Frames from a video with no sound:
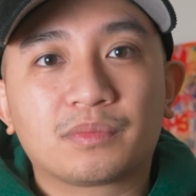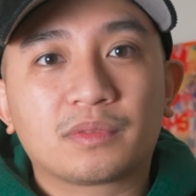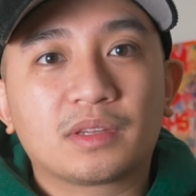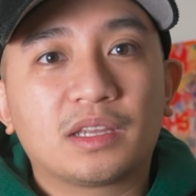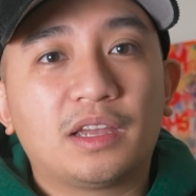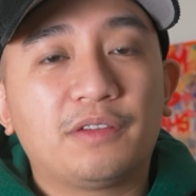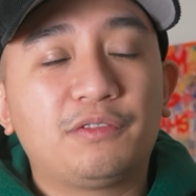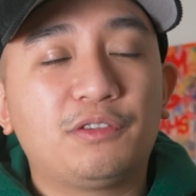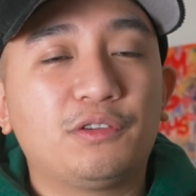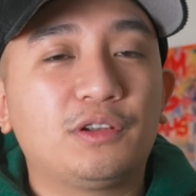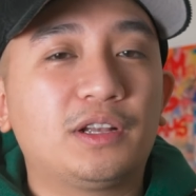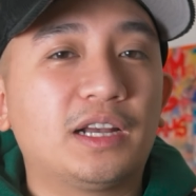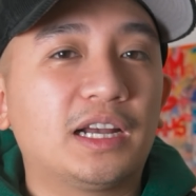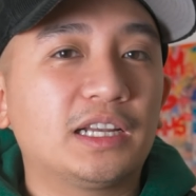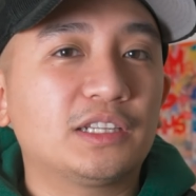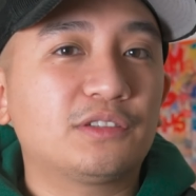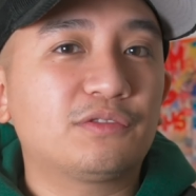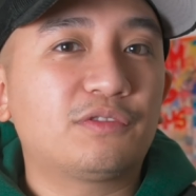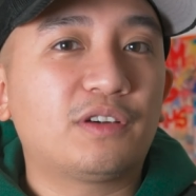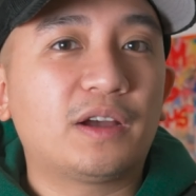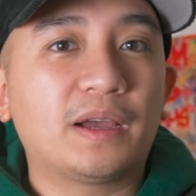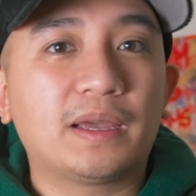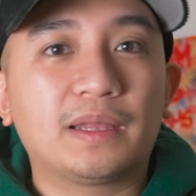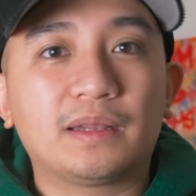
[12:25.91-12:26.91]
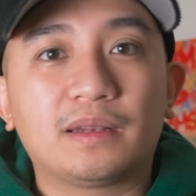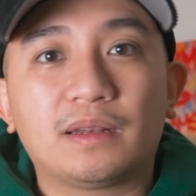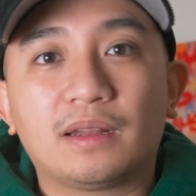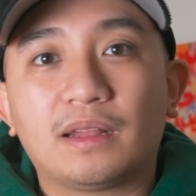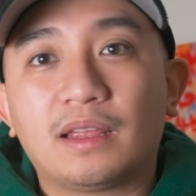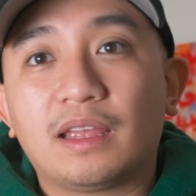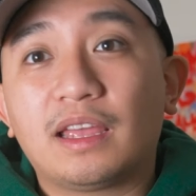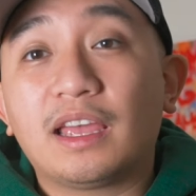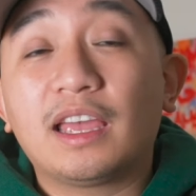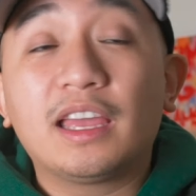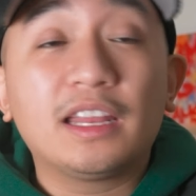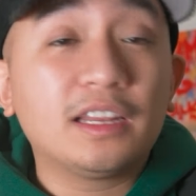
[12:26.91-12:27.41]
If you guys find
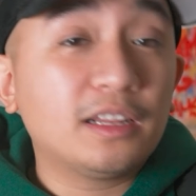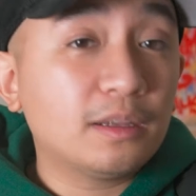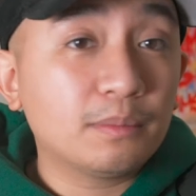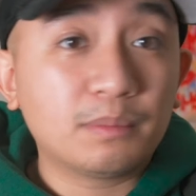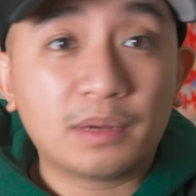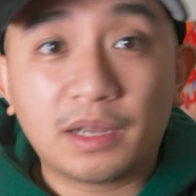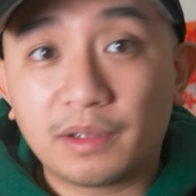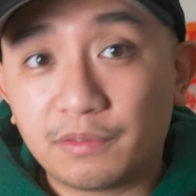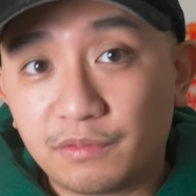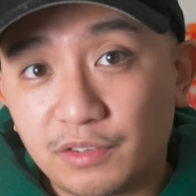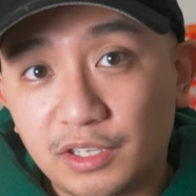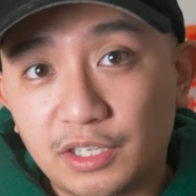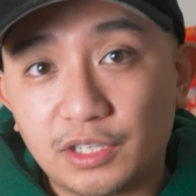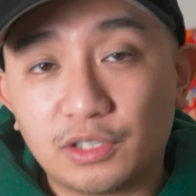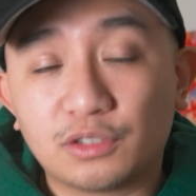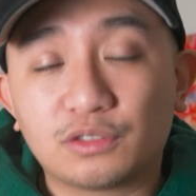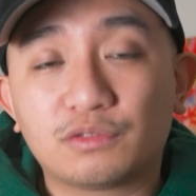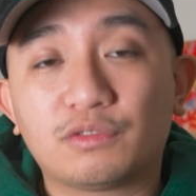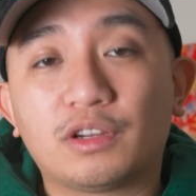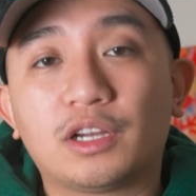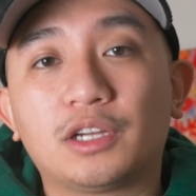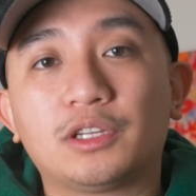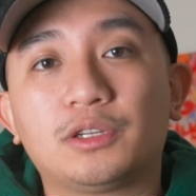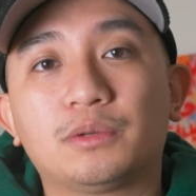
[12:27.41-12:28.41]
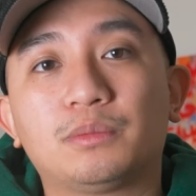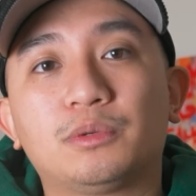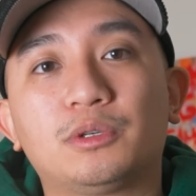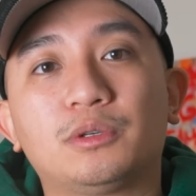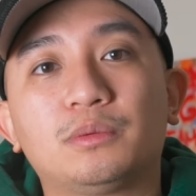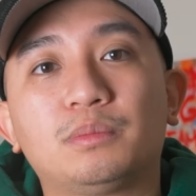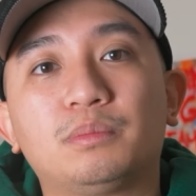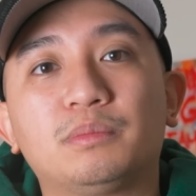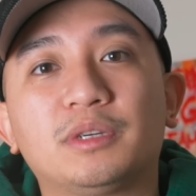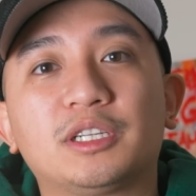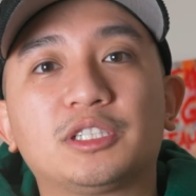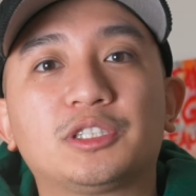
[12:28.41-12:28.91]
any of my videos
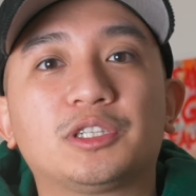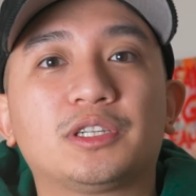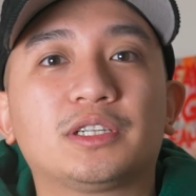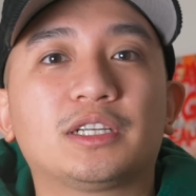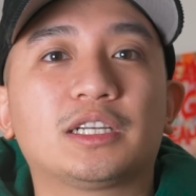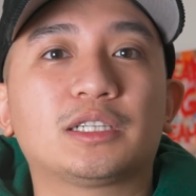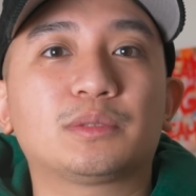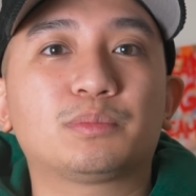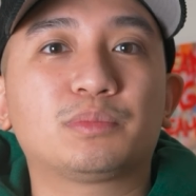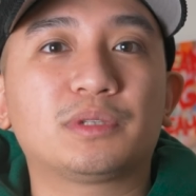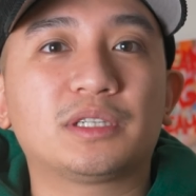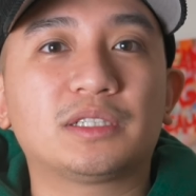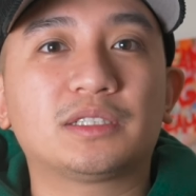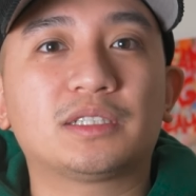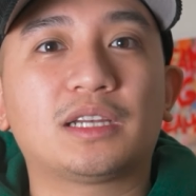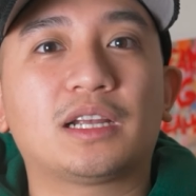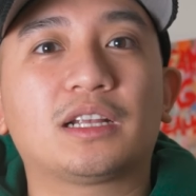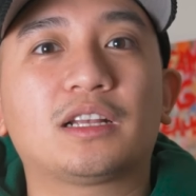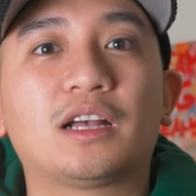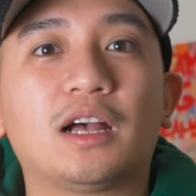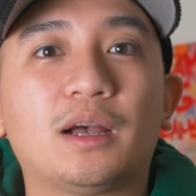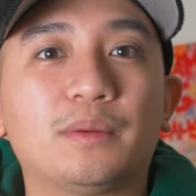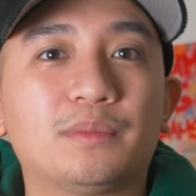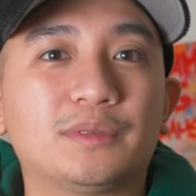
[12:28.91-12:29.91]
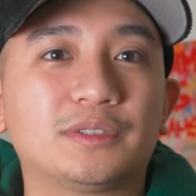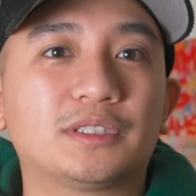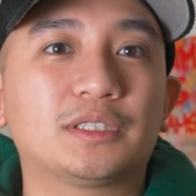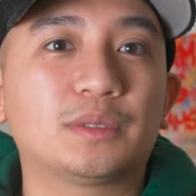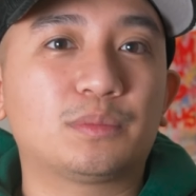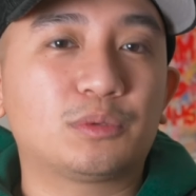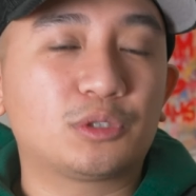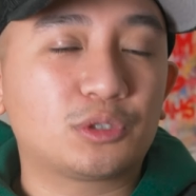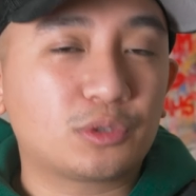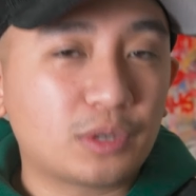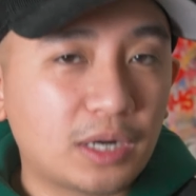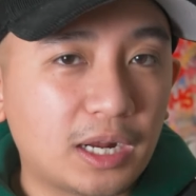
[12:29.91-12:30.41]
valuable, make sure you guys please like, comment,
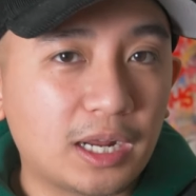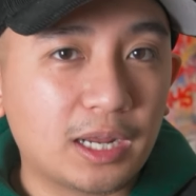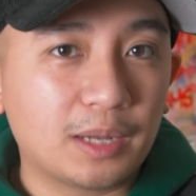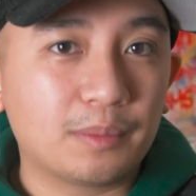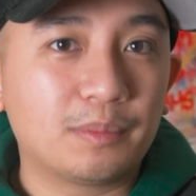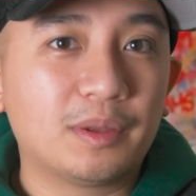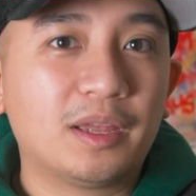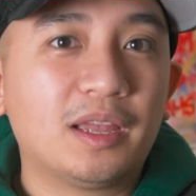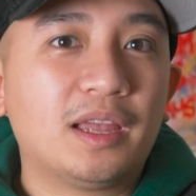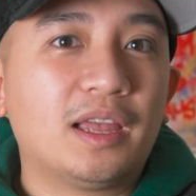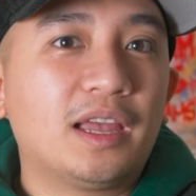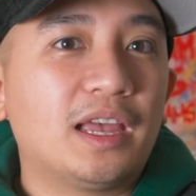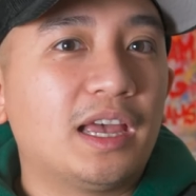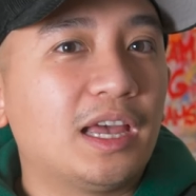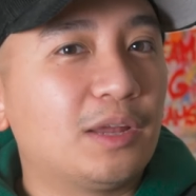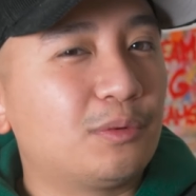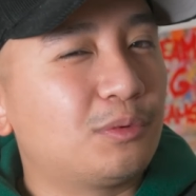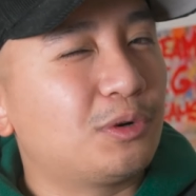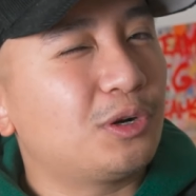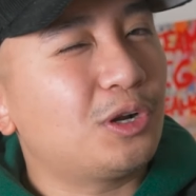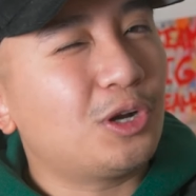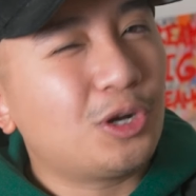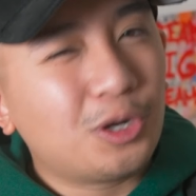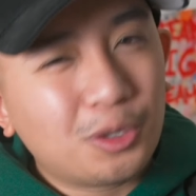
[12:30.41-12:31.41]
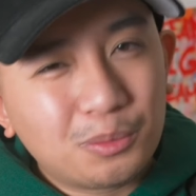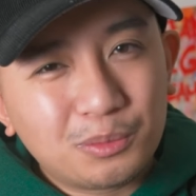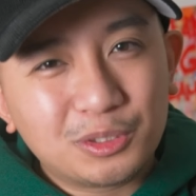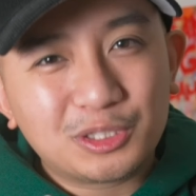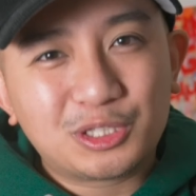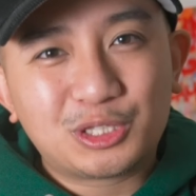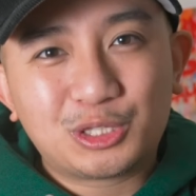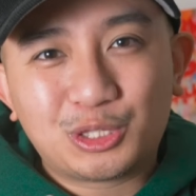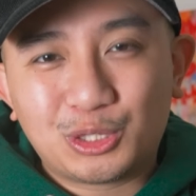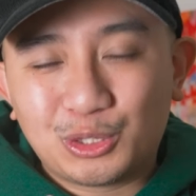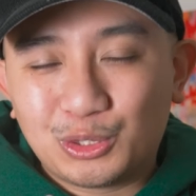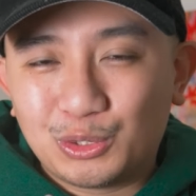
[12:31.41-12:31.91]
subscribe, and we're
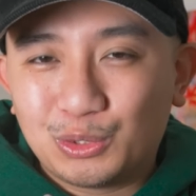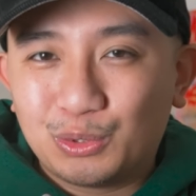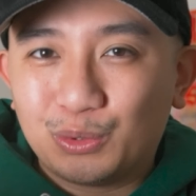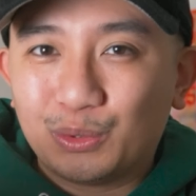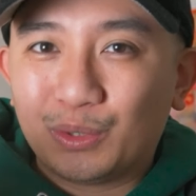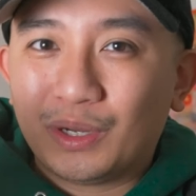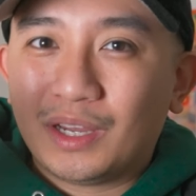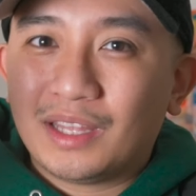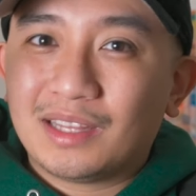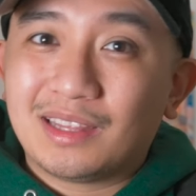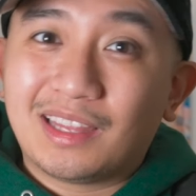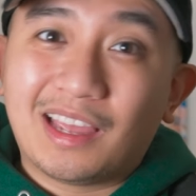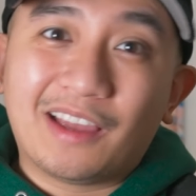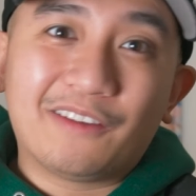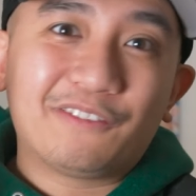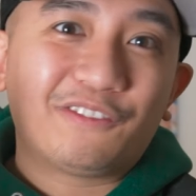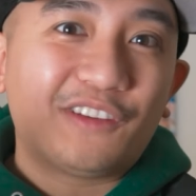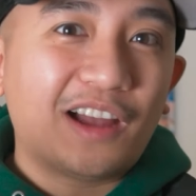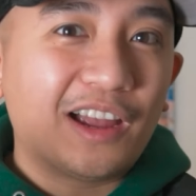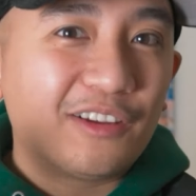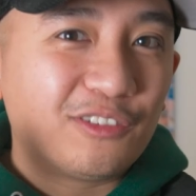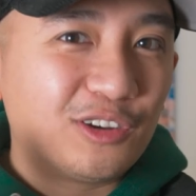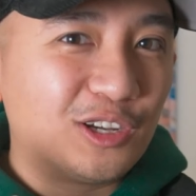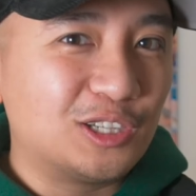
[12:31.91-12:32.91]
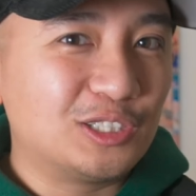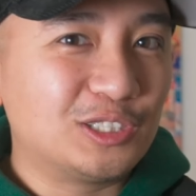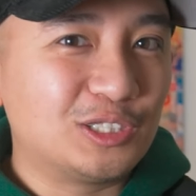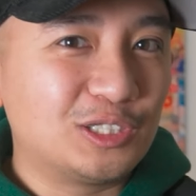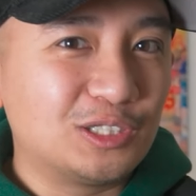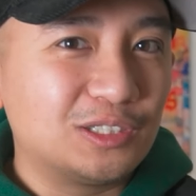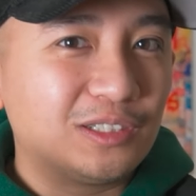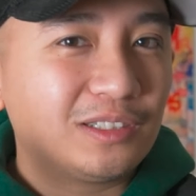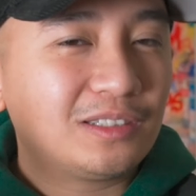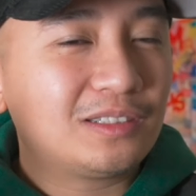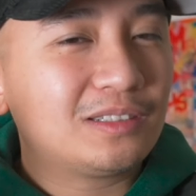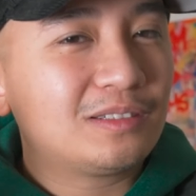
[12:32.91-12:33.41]
almost to that
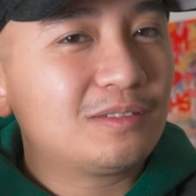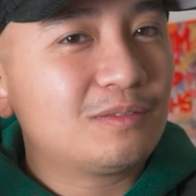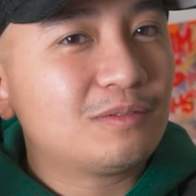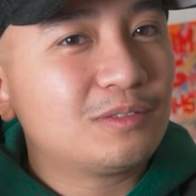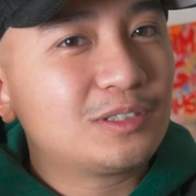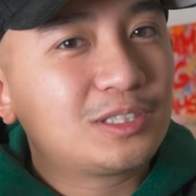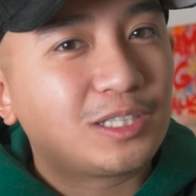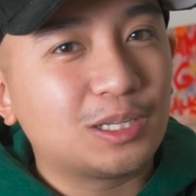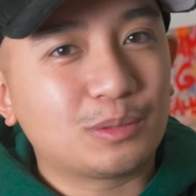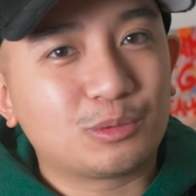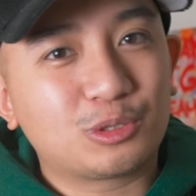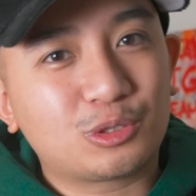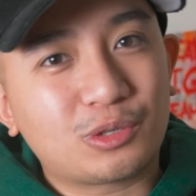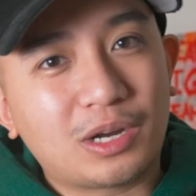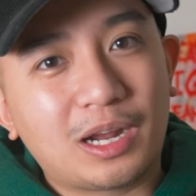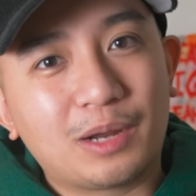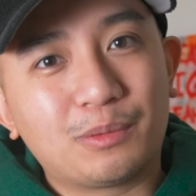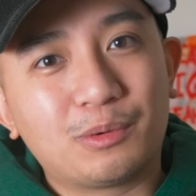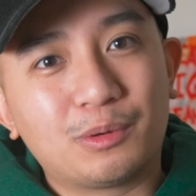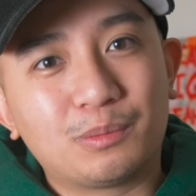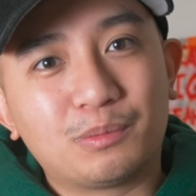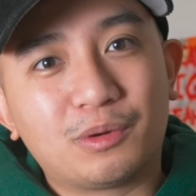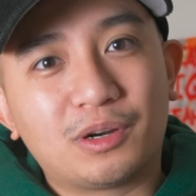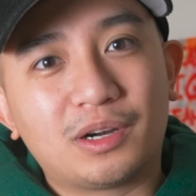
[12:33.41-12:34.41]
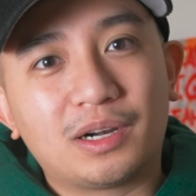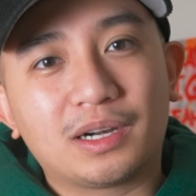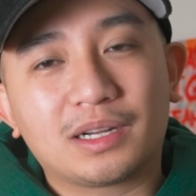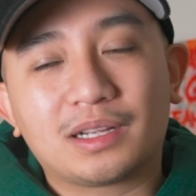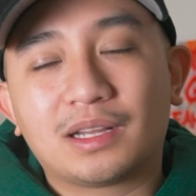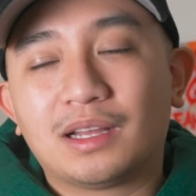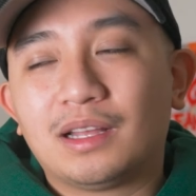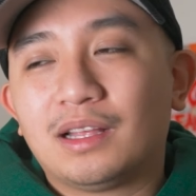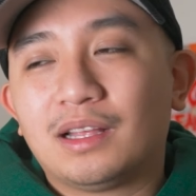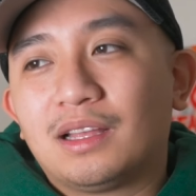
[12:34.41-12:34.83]
500 subscriber mark.